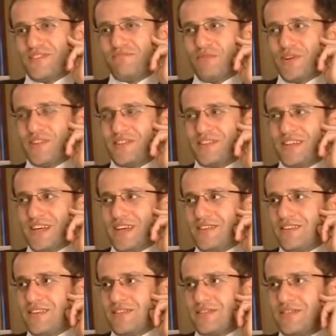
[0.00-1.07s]
but
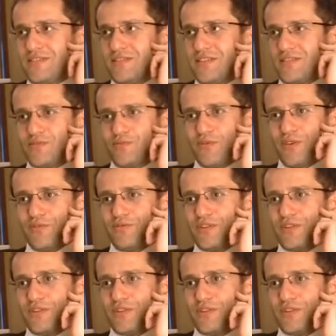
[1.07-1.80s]
that's one of